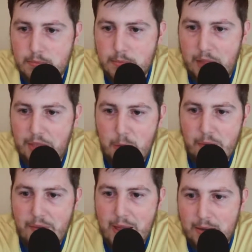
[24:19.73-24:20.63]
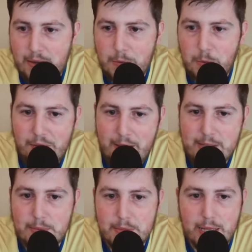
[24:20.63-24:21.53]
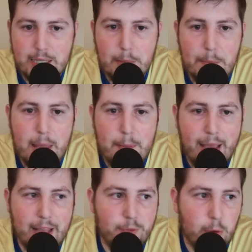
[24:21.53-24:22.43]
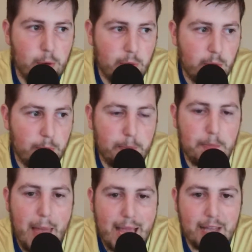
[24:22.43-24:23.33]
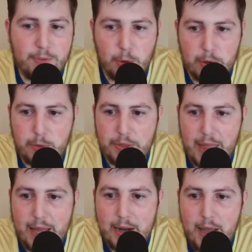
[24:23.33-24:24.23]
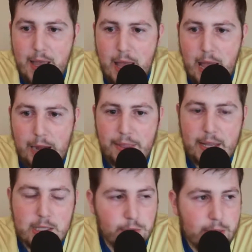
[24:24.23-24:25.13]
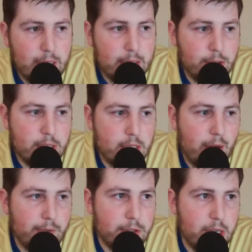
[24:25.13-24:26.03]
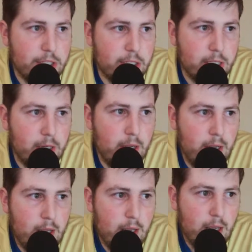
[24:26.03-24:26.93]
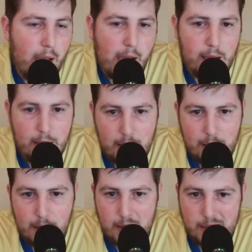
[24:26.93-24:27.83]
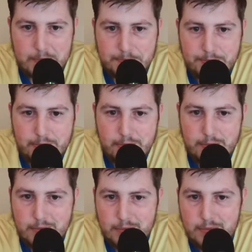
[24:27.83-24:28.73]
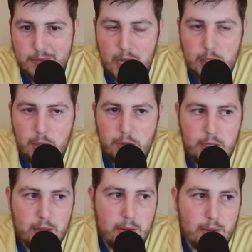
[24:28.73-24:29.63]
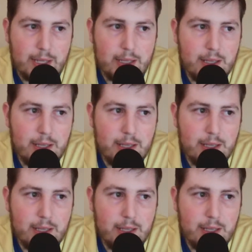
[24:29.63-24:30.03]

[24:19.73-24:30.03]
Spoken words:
I think we've had some like debate back and forth with that, and I think it's a really interesting conversation. I do think that